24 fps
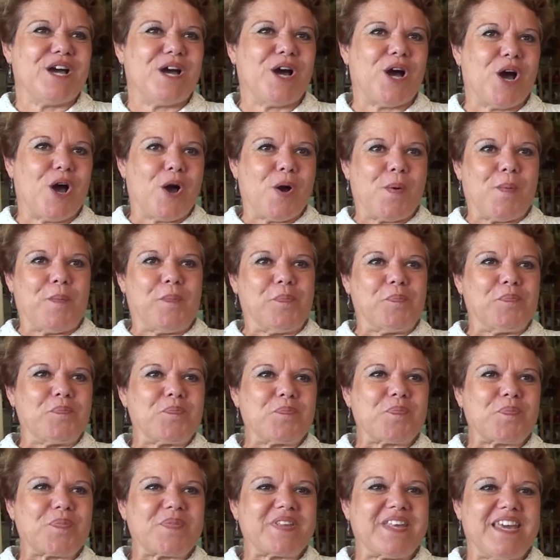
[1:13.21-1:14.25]
And
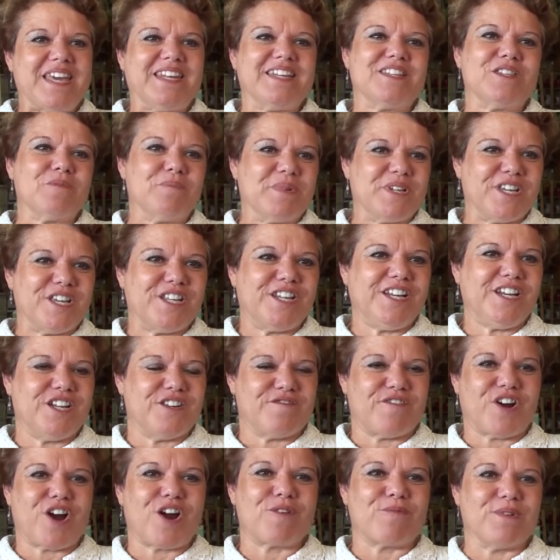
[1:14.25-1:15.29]
in the beginning
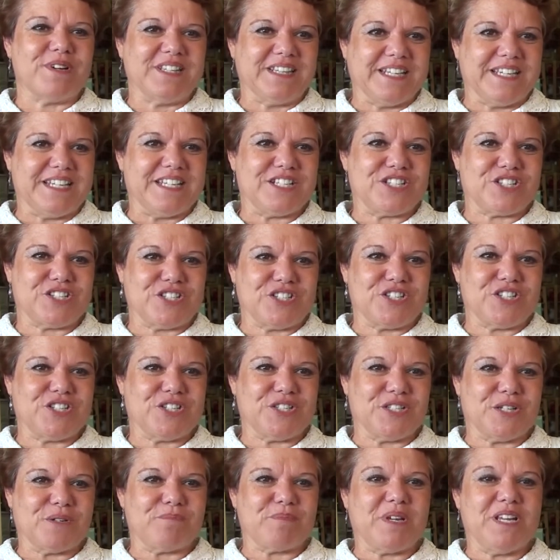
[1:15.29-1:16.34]
of our
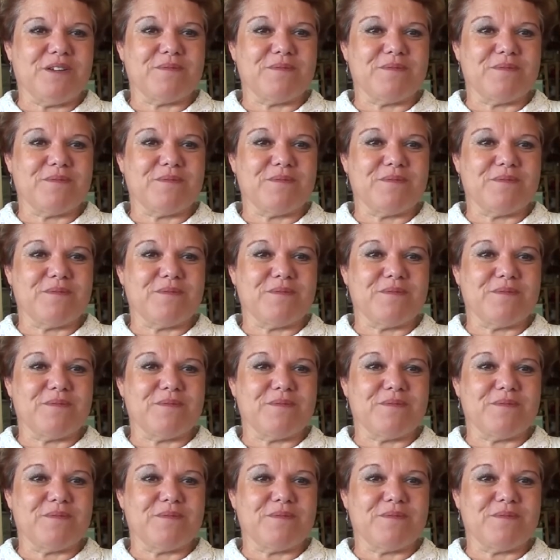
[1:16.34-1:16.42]
relationship,